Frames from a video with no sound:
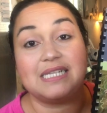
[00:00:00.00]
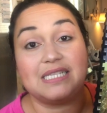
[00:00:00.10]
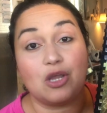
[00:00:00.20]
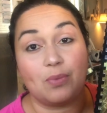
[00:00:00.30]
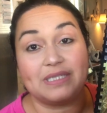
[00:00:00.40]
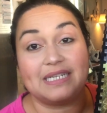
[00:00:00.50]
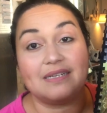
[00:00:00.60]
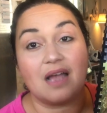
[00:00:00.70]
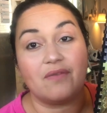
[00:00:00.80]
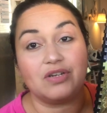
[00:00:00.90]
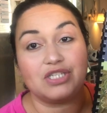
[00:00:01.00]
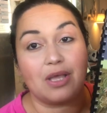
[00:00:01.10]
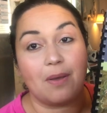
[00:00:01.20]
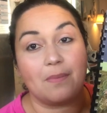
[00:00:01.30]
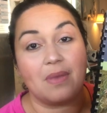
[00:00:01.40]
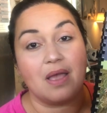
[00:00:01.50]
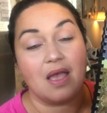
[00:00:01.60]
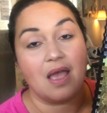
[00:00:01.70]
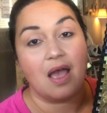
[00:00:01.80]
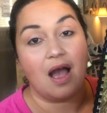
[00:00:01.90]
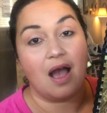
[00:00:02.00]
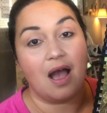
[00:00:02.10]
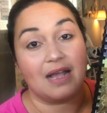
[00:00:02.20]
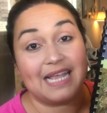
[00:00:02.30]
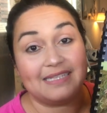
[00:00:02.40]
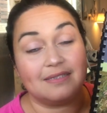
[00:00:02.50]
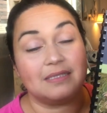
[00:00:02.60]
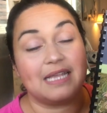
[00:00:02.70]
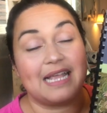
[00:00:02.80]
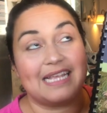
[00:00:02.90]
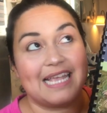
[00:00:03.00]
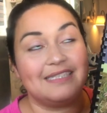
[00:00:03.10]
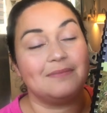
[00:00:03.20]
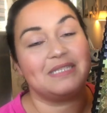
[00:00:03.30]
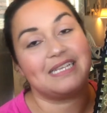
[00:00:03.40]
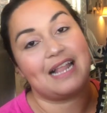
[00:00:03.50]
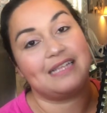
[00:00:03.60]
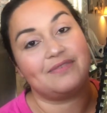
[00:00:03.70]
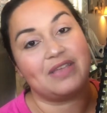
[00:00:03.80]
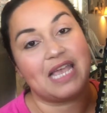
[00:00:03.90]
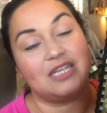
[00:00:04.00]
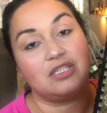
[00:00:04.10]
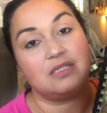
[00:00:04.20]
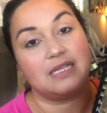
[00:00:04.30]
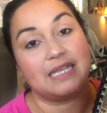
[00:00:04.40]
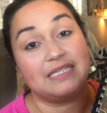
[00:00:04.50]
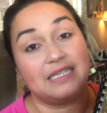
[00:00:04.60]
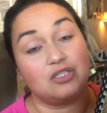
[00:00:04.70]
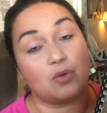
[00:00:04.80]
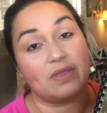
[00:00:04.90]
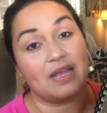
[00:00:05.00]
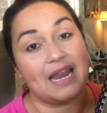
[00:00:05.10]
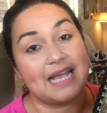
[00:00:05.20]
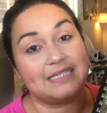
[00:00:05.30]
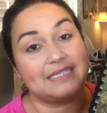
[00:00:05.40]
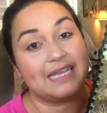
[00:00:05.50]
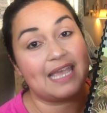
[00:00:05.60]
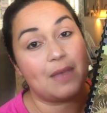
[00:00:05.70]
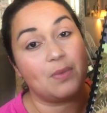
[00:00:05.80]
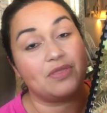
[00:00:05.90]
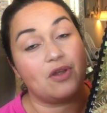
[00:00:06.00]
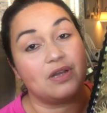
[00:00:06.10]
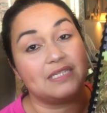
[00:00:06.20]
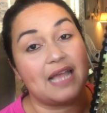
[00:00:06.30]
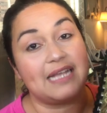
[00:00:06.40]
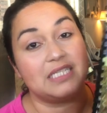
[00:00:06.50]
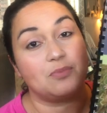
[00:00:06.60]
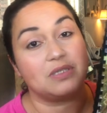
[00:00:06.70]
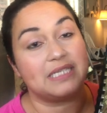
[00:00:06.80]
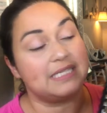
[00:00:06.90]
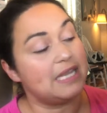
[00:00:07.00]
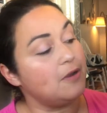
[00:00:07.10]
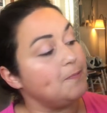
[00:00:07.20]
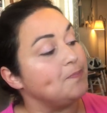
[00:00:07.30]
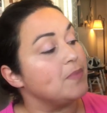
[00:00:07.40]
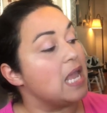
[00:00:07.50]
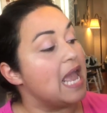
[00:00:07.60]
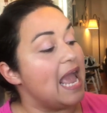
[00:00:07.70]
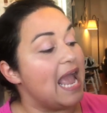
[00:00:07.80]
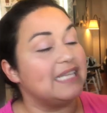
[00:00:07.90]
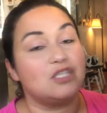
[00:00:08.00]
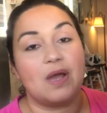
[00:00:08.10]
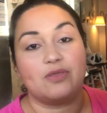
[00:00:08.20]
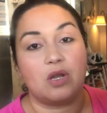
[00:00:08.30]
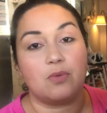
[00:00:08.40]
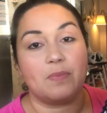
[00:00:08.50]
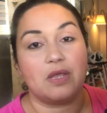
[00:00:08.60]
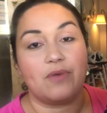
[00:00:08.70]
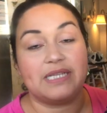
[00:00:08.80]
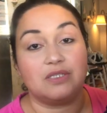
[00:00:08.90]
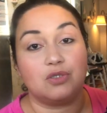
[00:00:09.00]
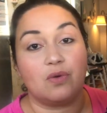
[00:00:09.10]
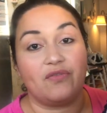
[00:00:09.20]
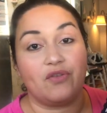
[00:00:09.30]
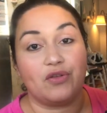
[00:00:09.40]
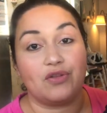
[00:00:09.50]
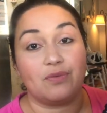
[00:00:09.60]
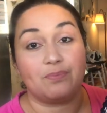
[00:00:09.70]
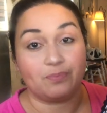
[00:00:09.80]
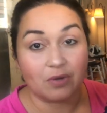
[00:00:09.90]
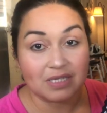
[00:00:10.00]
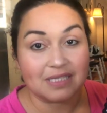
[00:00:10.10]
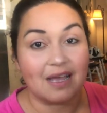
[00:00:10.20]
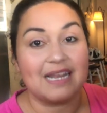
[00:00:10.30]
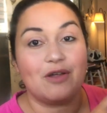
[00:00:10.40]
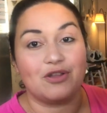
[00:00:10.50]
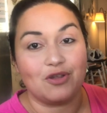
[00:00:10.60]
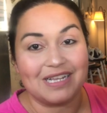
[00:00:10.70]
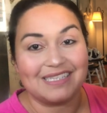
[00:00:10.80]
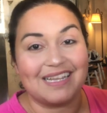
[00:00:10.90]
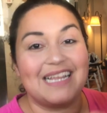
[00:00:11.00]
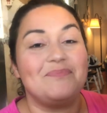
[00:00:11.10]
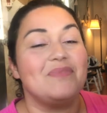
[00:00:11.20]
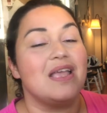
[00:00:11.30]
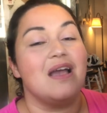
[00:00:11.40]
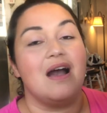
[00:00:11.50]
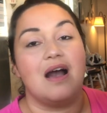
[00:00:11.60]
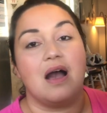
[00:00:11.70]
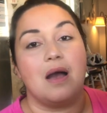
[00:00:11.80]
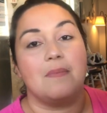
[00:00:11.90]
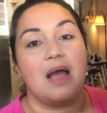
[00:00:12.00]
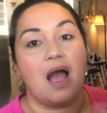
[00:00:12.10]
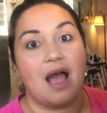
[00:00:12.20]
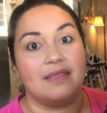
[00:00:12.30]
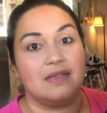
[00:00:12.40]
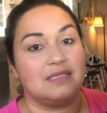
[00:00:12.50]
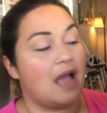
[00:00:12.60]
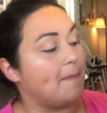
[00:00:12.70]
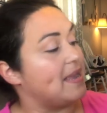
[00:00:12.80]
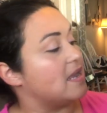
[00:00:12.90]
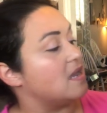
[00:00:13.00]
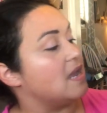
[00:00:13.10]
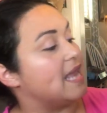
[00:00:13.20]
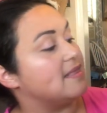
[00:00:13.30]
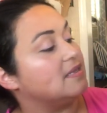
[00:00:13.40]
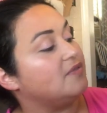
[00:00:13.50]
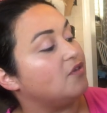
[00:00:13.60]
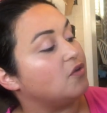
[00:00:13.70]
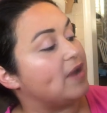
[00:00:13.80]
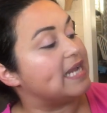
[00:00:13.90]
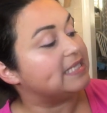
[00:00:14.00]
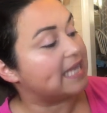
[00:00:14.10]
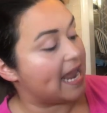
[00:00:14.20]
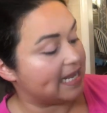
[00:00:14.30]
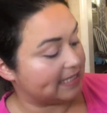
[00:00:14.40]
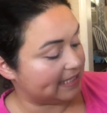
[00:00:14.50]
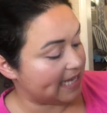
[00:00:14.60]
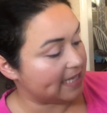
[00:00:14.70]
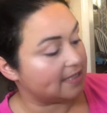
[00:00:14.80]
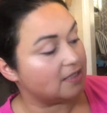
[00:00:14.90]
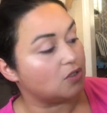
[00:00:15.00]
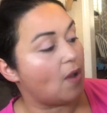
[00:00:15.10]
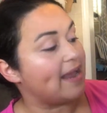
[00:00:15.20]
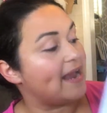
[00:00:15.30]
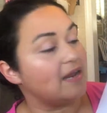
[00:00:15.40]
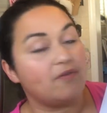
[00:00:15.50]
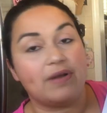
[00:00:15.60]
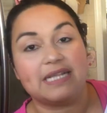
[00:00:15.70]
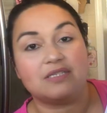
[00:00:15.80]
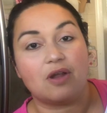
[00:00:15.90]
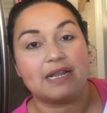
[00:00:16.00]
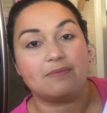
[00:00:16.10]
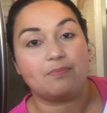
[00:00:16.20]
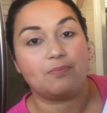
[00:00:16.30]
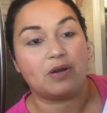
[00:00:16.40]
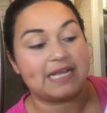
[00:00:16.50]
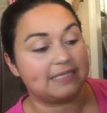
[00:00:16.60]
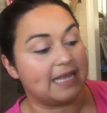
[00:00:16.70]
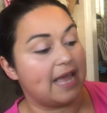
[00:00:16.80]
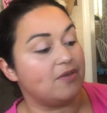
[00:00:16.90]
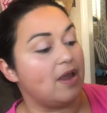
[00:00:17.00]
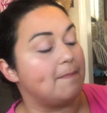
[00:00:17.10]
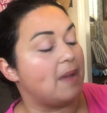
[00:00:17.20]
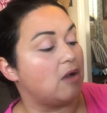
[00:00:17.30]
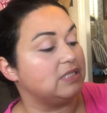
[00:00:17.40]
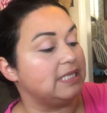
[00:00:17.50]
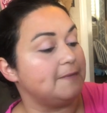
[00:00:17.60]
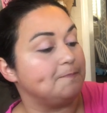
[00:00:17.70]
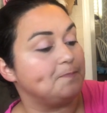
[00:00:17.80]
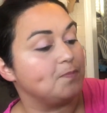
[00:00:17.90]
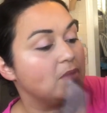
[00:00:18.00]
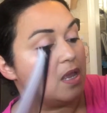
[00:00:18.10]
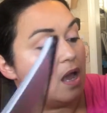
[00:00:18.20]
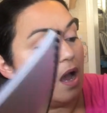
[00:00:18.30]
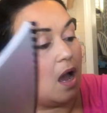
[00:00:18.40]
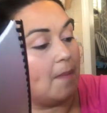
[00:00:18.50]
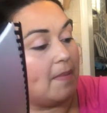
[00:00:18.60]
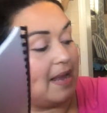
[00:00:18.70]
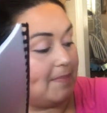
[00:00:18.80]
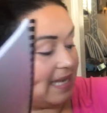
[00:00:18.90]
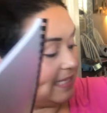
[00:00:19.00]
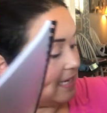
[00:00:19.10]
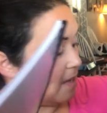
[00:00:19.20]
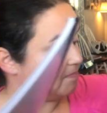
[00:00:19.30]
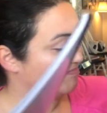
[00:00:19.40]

this year we did cover some uh, kingdoms, kingdoms and classifications. The kids enjoy the classes that came with our science book this year. And so I thought it would be great to do a further book study or unit study um, on the topic. And this is for grades K and 6. So I kind of already started putting it together. I bound it up. I binded it up.